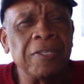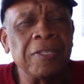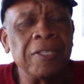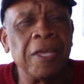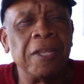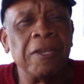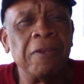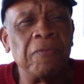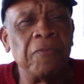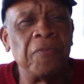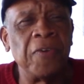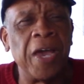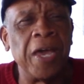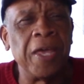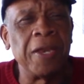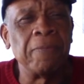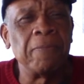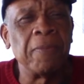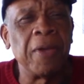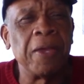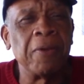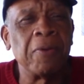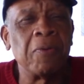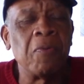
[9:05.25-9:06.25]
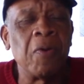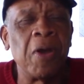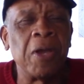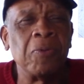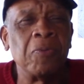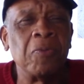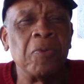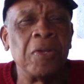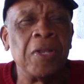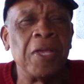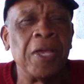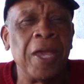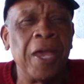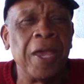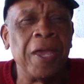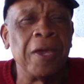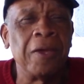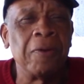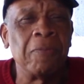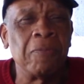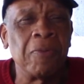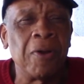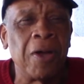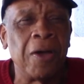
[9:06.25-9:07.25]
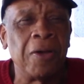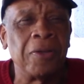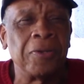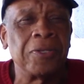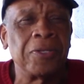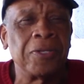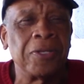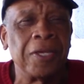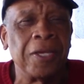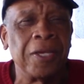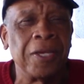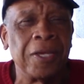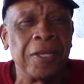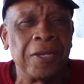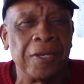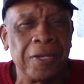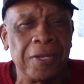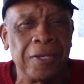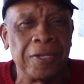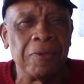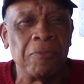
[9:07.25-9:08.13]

that defined a man with white woolly hair and brown skin.